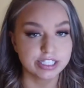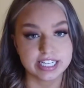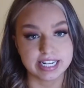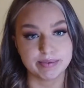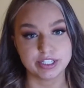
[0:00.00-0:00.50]

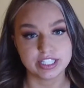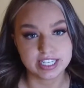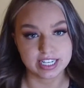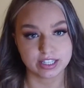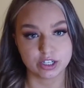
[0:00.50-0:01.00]
Today we just
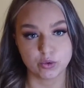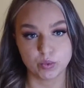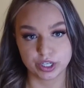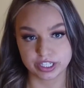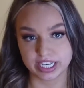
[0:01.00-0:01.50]
did a little
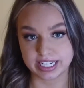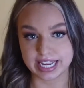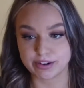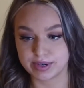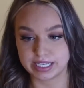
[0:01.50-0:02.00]
work
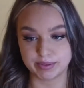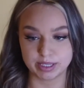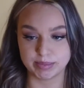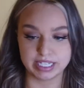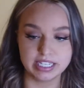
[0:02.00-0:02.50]
get ready
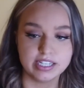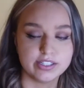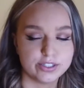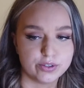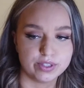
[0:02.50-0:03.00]
with me,
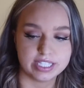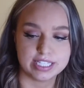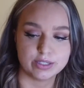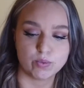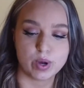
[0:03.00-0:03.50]
so
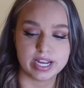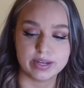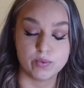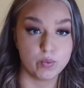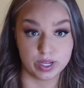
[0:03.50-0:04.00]
this is what
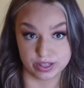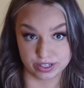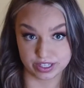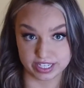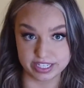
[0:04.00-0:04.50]
it will
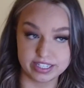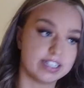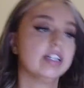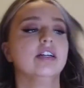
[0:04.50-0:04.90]
look like.